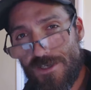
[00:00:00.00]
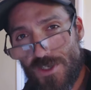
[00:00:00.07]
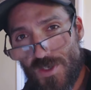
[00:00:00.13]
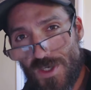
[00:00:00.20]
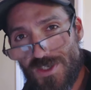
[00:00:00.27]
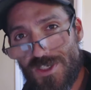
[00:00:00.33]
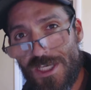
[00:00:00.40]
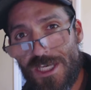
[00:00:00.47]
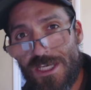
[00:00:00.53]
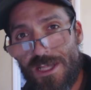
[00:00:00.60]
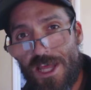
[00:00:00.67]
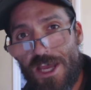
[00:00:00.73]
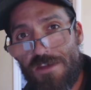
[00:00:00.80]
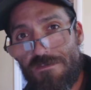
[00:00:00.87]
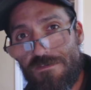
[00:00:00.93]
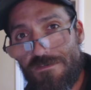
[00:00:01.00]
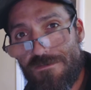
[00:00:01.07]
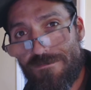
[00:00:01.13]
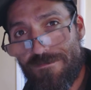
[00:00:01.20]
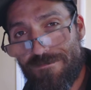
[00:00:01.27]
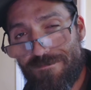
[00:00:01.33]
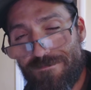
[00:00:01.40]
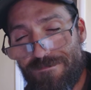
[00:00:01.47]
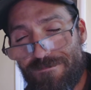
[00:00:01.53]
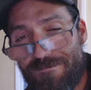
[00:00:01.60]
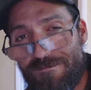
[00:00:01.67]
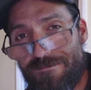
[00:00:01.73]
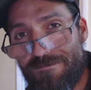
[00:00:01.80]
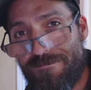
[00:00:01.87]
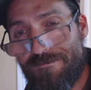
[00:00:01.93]
Trusting in life
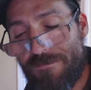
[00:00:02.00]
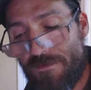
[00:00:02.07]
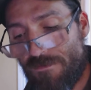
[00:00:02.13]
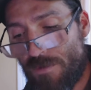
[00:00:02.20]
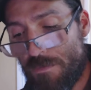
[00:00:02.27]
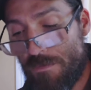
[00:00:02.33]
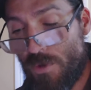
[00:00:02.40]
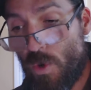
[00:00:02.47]
from